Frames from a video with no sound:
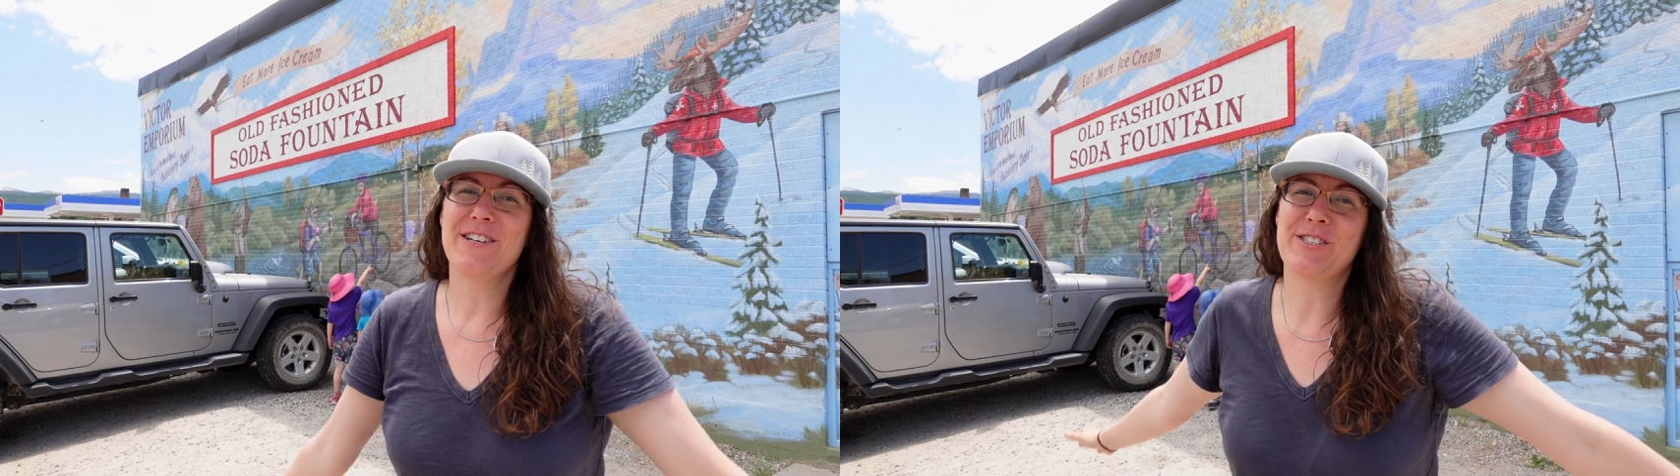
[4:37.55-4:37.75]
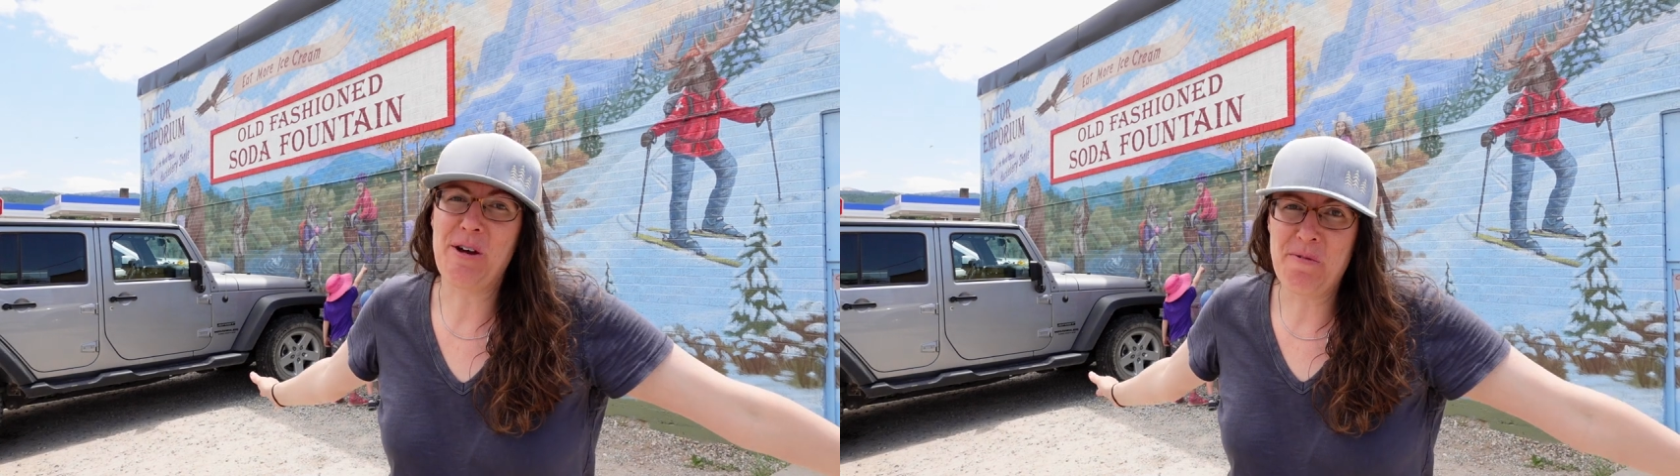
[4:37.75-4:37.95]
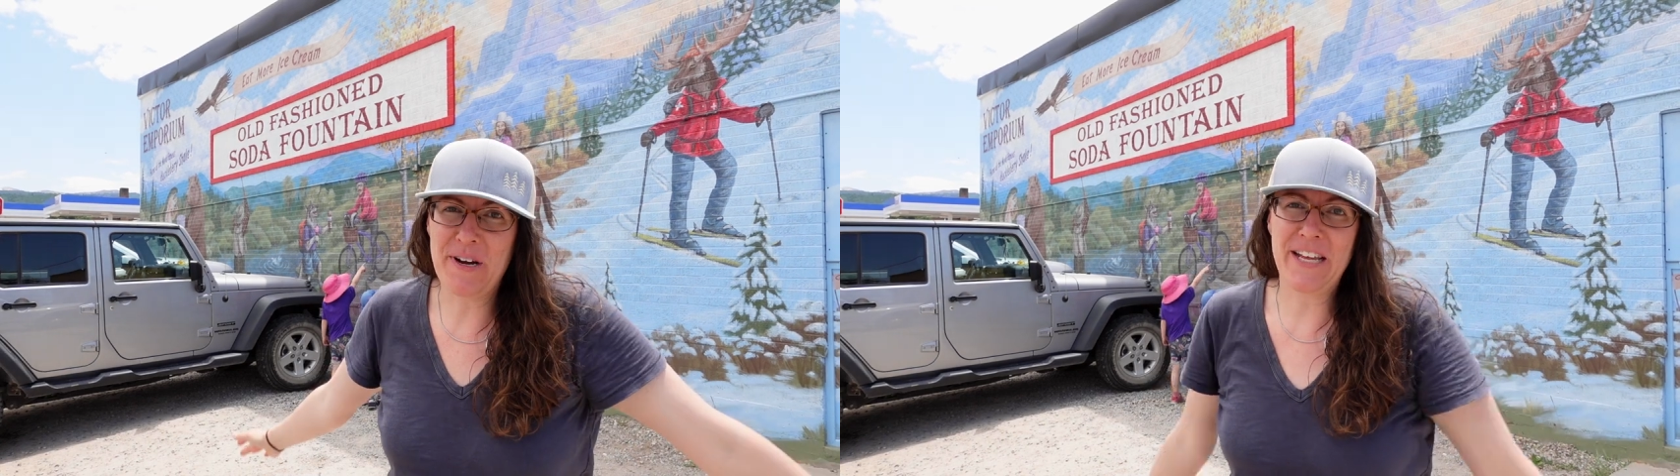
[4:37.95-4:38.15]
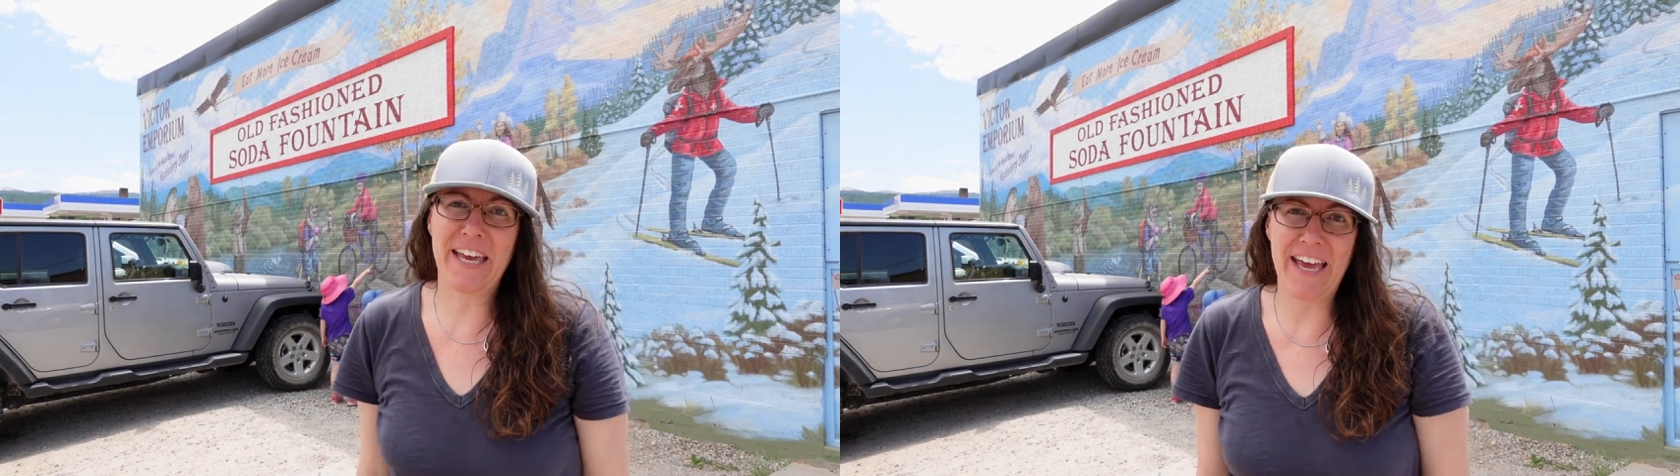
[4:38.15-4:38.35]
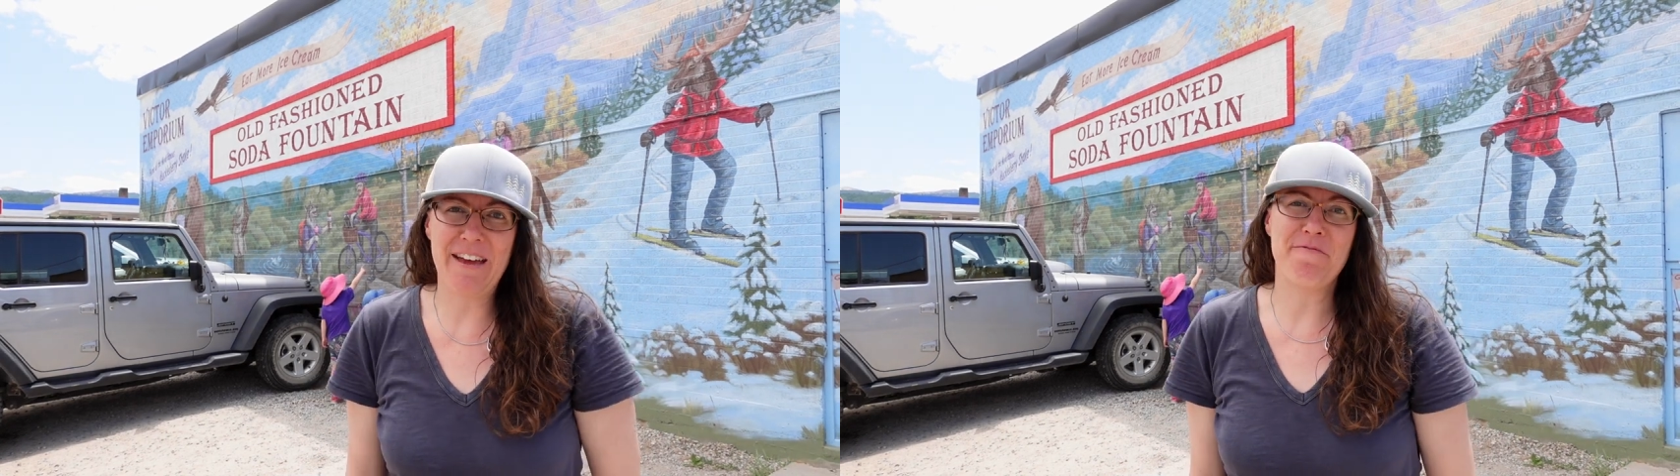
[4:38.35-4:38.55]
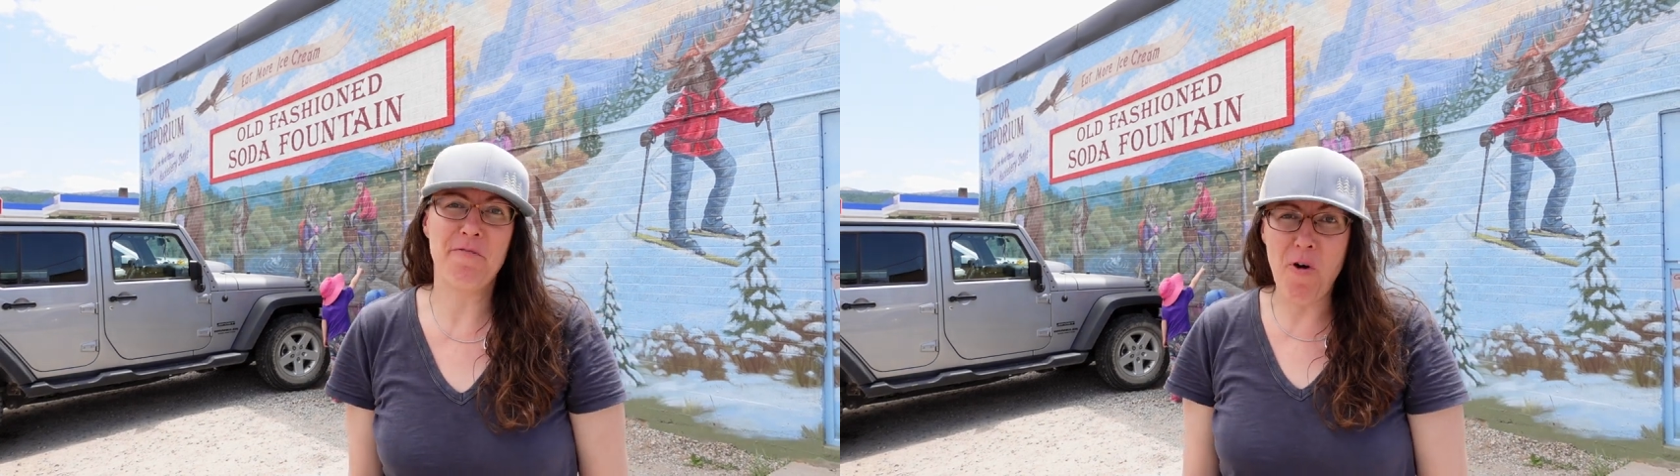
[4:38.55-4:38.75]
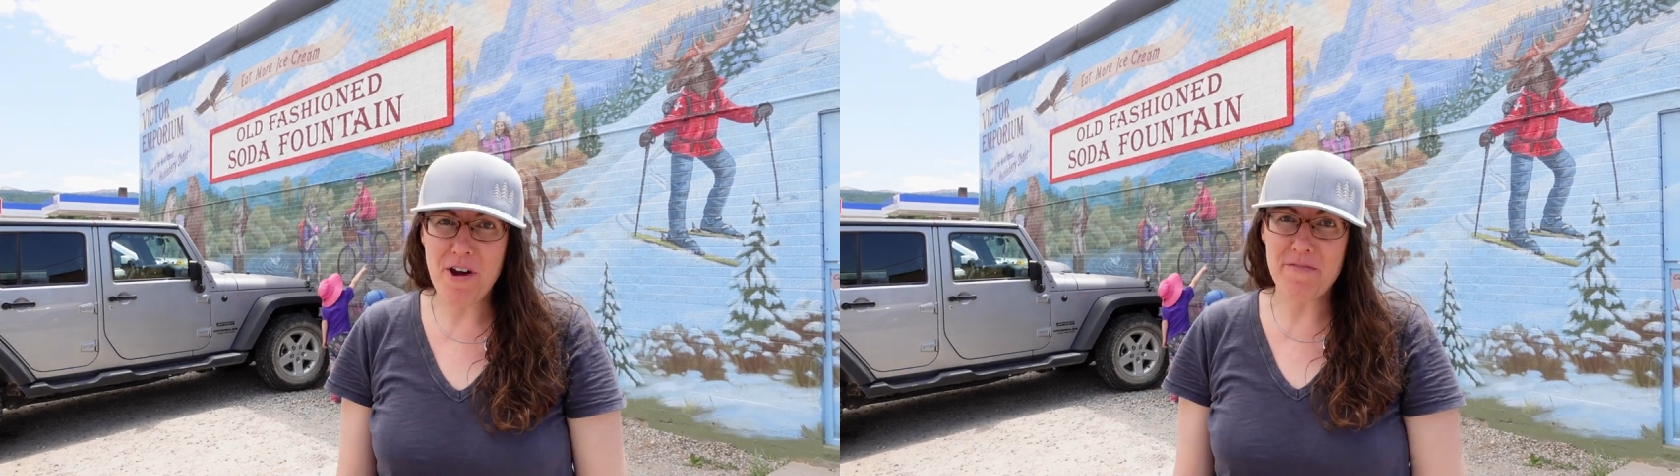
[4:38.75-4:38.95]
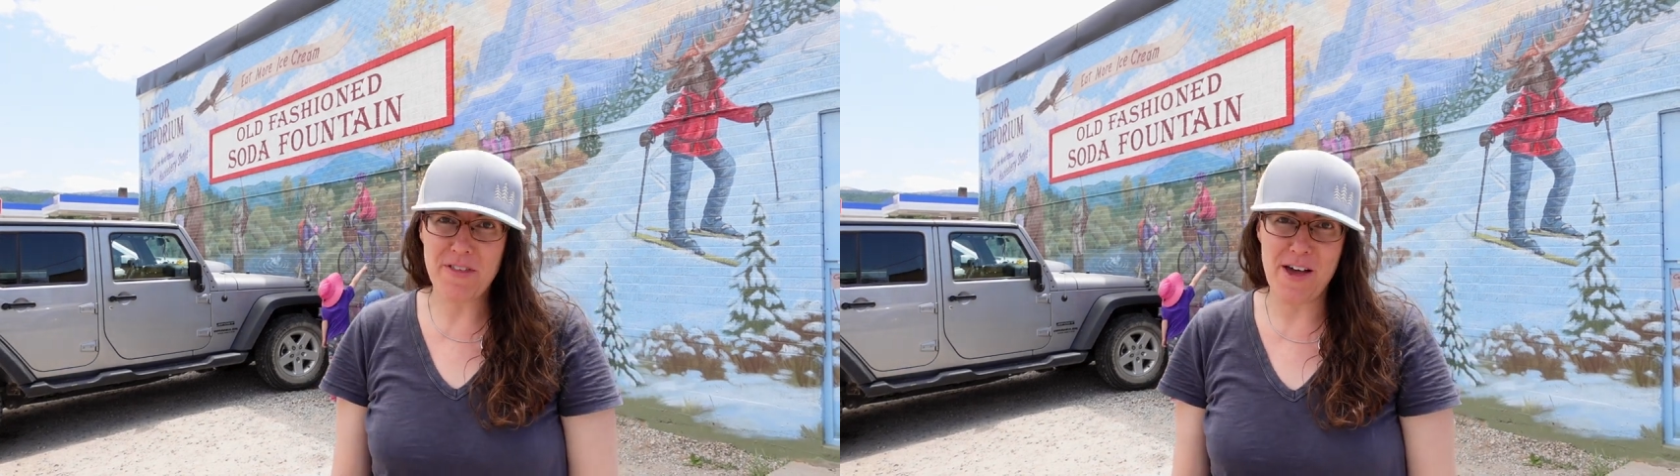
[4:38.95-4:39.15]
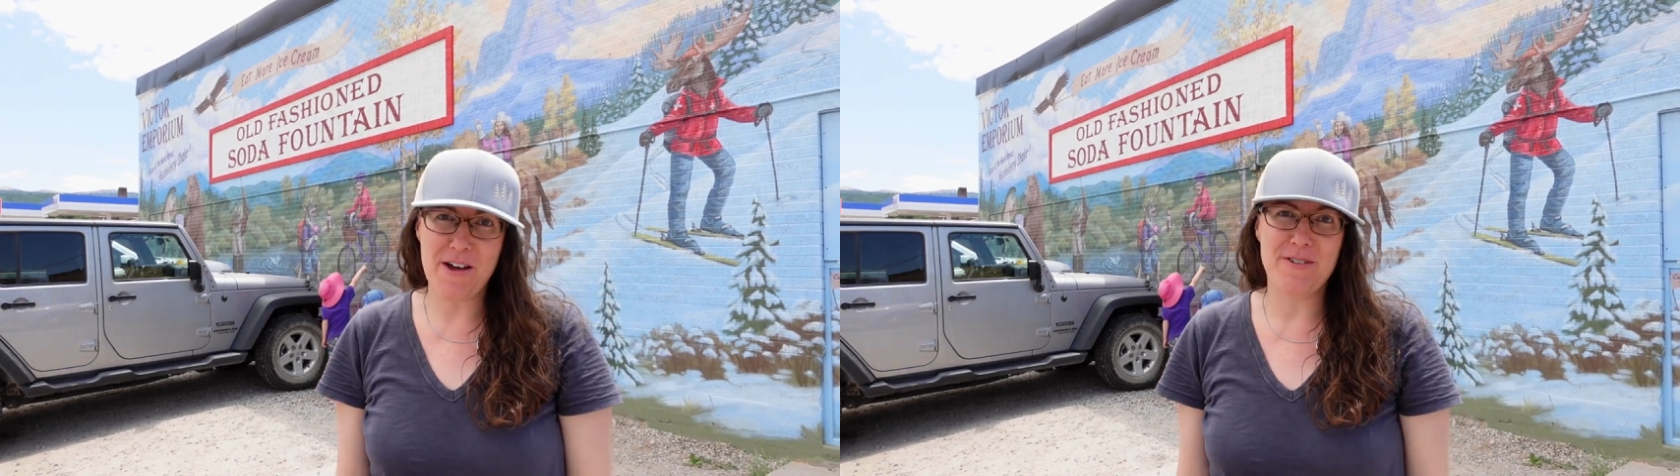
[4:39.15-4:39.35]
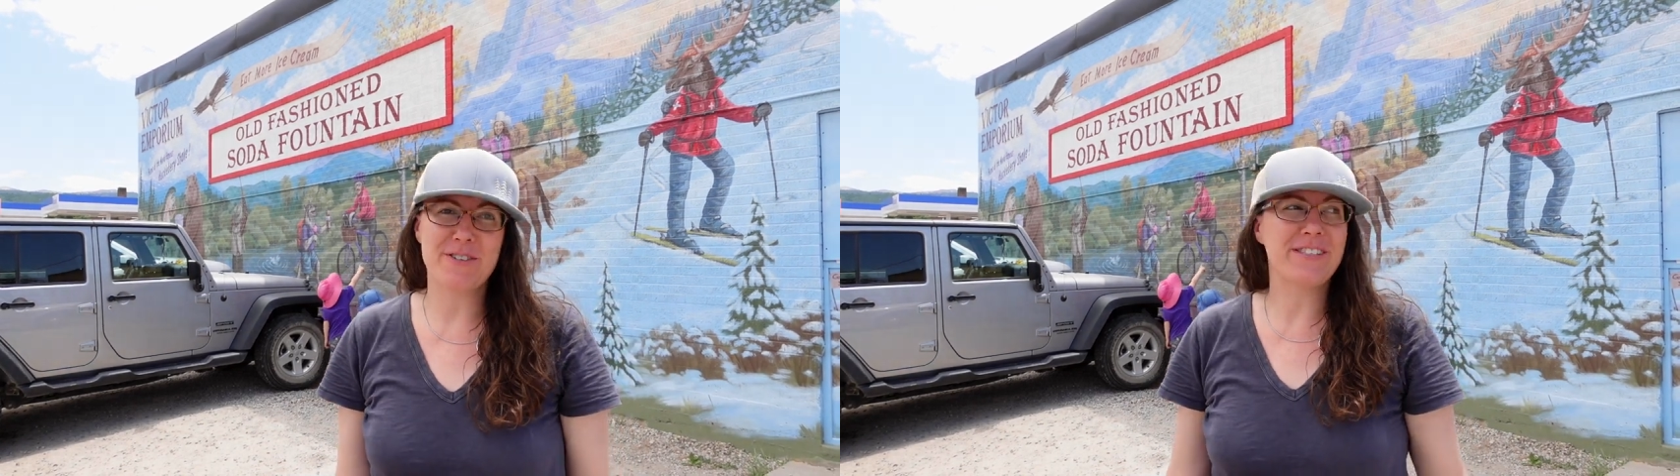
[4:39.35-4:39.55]
So we're gonna get 4 of
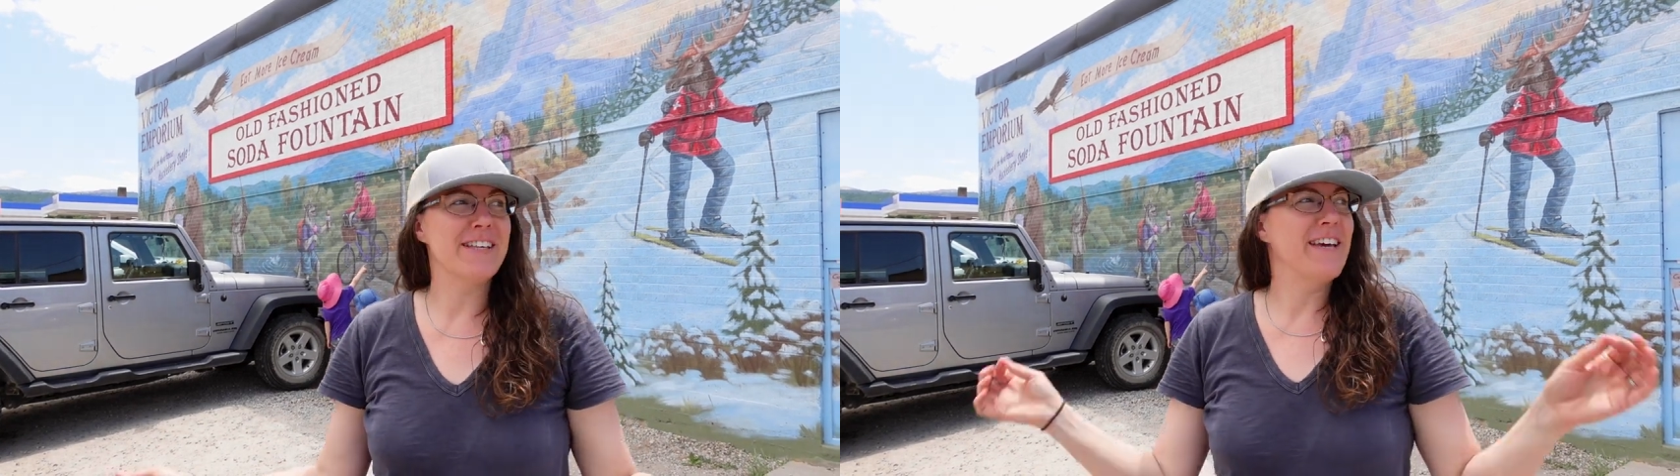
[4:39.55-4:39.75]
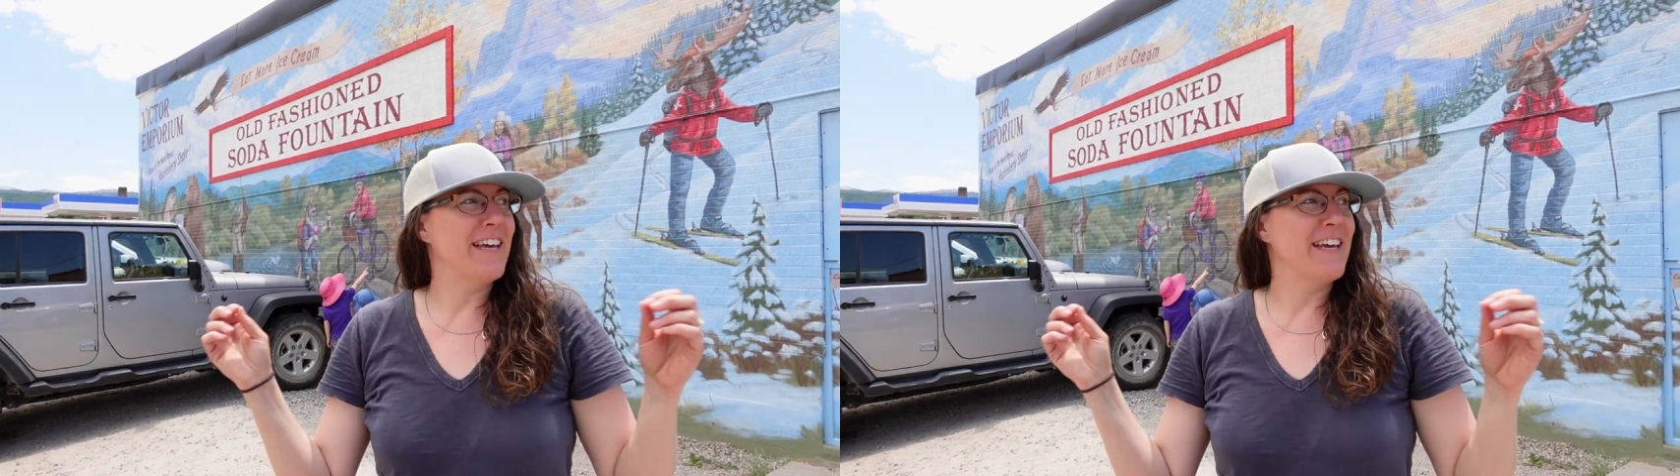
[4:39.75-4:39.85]
those,